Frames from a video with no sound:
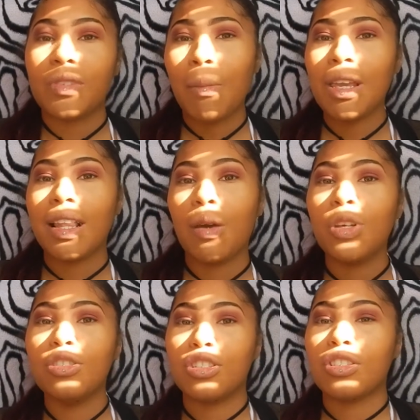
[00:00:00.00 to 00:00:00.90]
I mean, like,
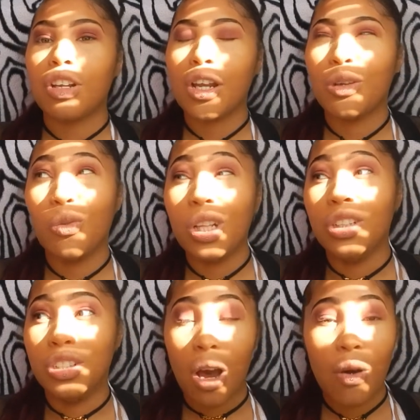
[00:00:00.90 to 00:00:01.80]
when you just start, you
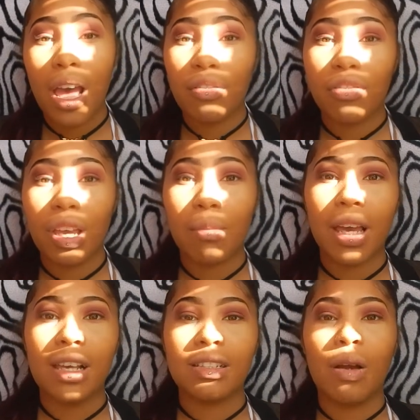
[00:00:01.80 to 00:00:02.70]
really don't have a fan base.